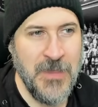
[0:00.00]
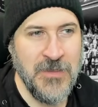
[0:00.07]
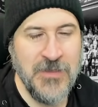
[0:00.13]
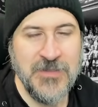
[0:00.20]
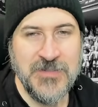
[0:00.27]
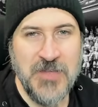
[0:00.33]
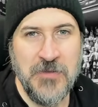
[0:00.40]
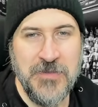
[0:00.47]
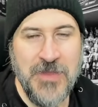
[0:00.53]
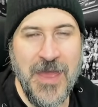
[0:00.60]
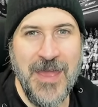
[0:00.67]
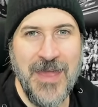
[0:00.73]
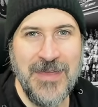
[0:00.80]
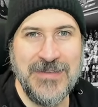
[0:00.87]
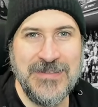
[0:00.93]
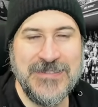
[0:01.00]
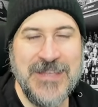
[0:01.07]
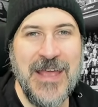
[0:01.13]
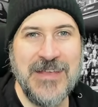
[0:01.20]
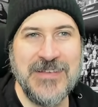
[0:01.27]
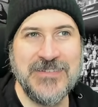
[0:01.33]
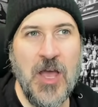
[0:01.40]
So there he
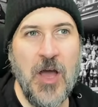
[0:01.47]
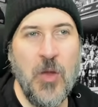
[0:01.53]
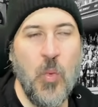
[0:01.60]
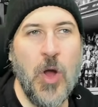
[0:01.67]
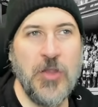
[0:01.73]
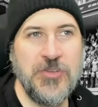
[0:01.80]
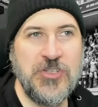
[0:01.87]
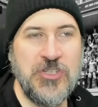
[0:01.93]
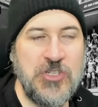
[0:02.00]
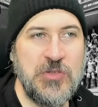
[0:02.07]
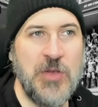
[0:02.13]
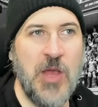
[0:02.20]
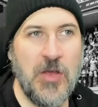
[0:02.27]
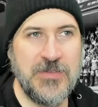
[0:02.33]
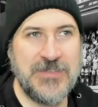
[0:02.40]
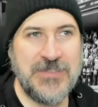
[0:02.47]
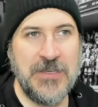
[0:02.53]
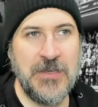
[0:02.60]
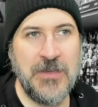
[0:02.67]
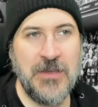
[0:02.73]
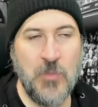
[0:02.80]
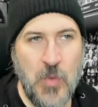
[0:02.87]
says, I want you lot
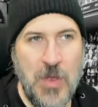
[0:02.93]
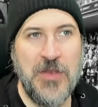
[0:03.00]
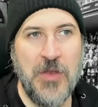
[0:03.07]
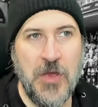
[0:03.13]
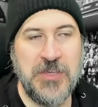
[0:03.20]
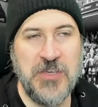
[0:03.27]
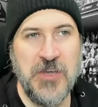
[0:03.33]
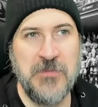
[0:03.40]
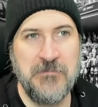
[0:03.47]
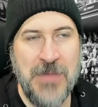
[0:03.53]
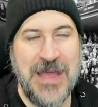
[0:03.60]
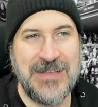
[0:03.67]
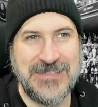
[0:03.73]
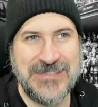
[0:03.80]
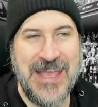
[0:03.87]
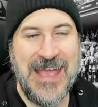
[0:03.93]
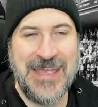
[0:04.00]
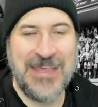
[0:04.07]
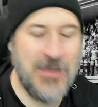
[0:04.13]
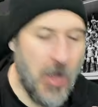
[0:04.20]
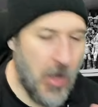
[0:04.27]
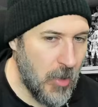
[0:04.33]
to, when I come back,
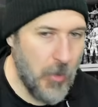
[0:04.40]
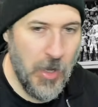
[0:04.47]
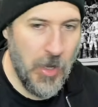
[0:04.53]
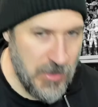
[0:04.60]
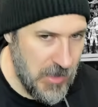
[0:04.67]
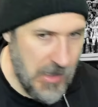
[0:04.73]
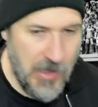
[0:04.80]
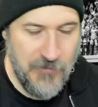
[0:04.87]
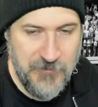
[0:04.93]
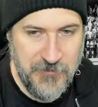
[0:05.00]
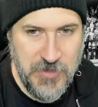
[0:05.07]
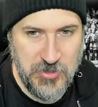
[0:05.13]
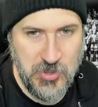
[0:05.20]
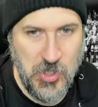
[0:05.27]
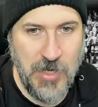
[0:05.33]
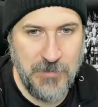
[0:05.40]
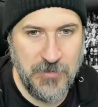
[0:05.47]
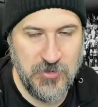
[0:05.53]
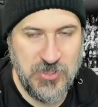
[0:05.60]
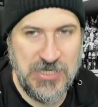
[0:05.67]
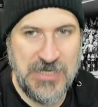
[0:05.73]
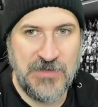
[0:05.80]
say, oh, I love the
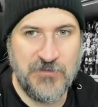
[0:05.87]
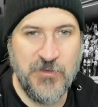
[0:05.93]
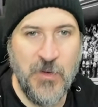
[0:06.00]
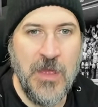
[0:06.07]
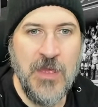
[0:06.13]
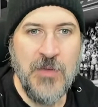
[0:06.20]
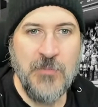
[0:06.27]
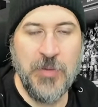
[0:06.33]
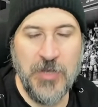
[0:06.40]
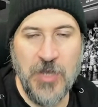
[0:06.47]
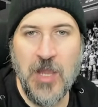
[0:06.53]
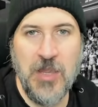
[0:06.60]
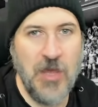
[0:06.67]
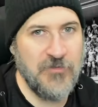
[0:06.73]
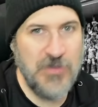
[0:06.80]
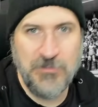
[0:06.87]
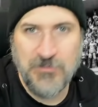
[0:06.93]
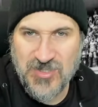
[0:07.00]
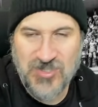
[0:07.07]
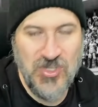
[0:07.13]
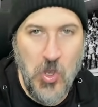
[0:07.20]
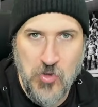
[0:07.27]
tribal chief, but I love him
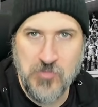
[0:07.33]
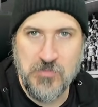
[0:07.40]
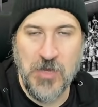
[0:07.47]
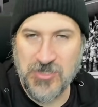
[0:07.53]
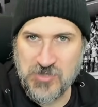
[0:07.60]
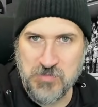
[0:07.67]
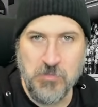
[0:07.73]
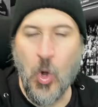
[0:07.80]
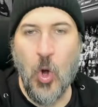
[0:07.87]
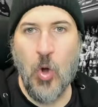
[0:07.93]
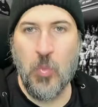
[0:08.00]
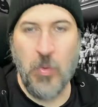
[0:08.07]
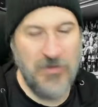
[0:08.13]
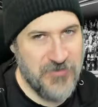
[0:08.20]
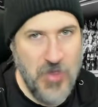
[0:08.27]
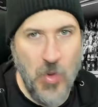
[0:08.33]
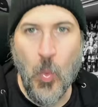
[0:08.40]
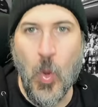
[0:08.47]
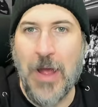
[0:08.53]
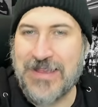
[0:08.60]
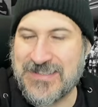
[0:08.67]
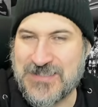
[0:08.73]
so much more with the
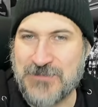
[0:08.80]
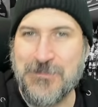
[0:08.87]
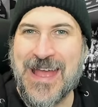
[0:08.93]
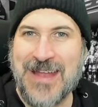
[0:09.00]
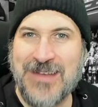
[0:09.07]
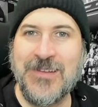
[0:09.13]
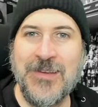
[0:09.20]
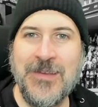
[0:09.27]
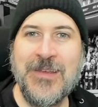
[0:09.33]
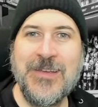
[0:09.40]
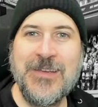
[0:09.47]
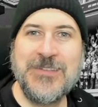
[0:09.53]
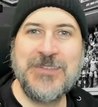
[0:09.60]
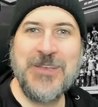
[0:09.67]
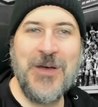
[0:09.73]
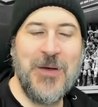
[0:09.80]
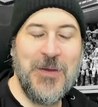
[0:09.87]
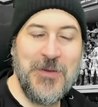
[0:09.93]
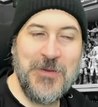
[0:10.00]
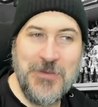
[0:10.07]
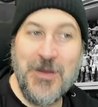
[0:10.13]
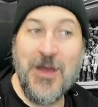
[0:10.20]
wise man.
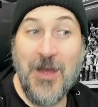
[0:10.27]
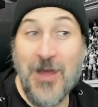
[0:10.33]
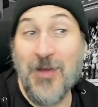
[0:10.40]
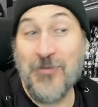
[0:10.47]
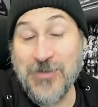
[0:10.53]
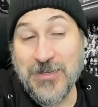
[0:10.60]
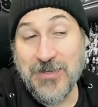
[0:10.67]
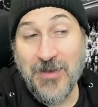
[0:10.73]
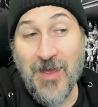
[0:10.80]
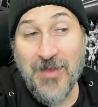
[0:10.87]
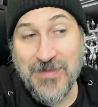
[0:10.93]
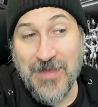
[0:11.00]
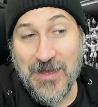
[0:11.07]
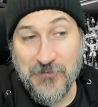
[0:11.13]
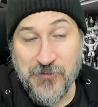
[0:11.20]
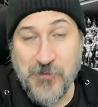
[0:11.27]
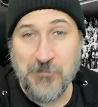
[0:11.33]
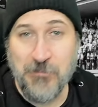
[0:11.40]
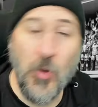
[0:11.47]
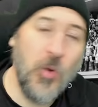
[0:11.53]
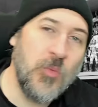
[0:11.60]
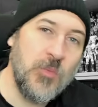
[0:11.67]
So I really like that from
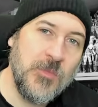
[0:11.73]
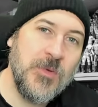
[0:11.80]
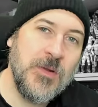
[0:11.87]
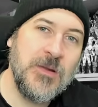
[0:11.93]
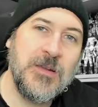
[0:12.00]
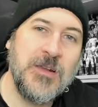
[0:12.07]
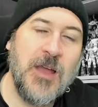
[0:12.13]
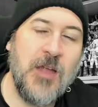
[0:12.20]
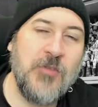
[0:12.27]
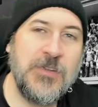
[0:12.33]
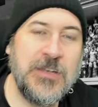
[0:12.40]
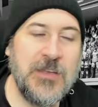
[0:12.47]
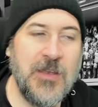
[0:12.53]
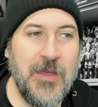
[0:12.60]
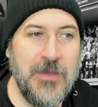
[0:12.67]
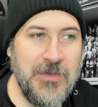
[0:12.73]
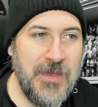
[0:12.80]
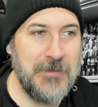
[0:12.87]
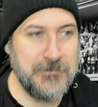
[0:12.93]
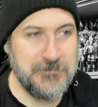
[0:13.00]
Paul. I really like that.